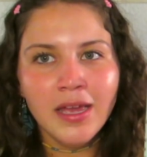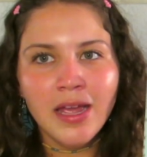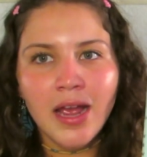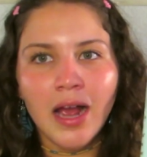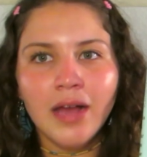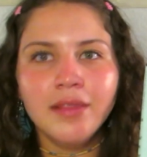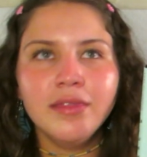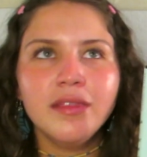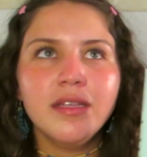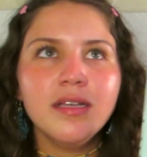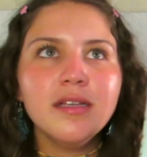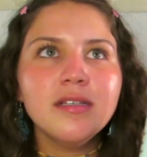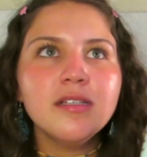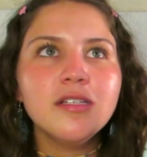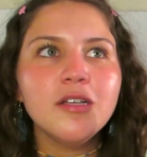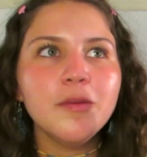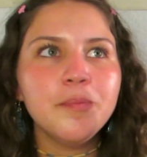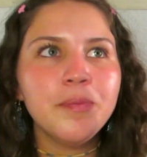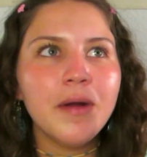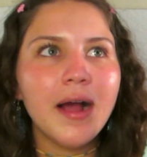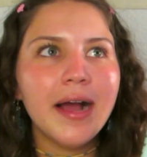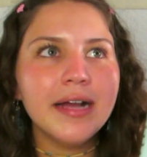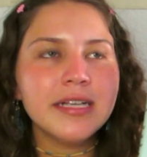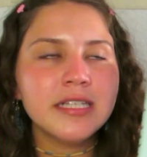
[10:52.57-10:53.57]
And this
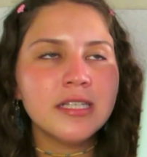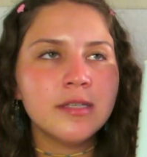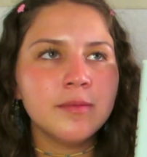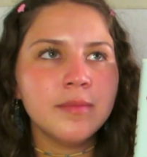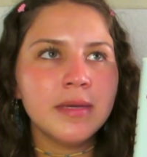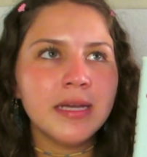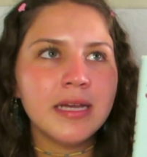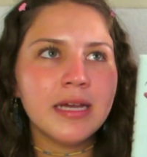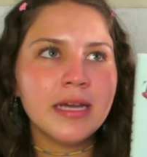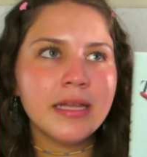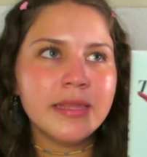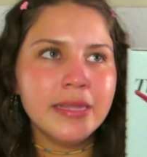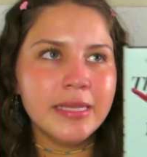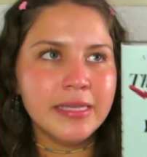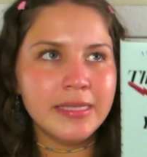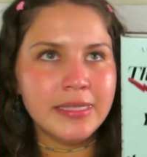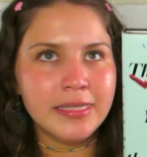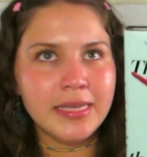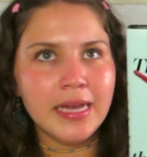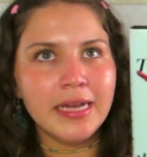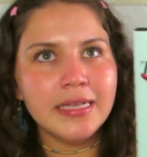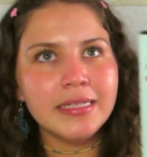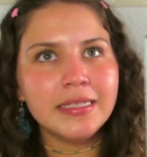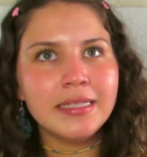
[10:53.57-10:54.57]
surprised me in the
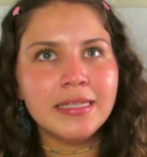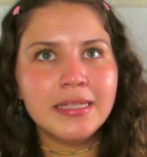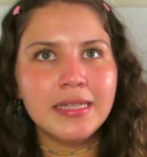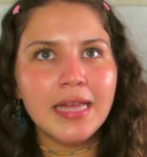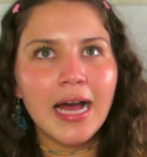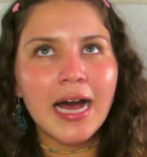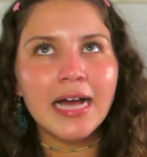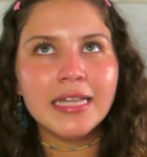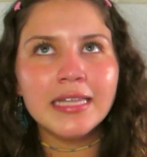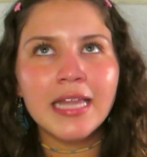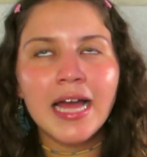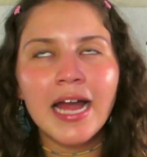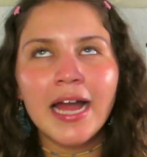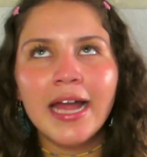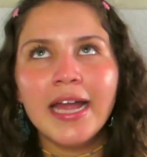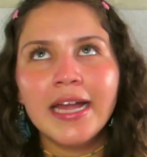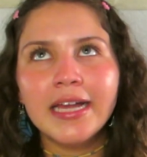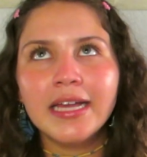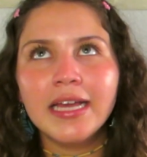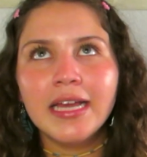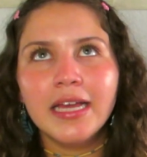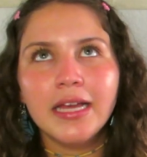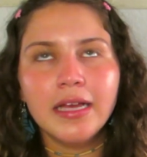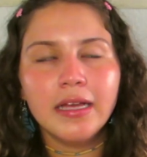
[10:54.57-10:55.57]
sense that, like,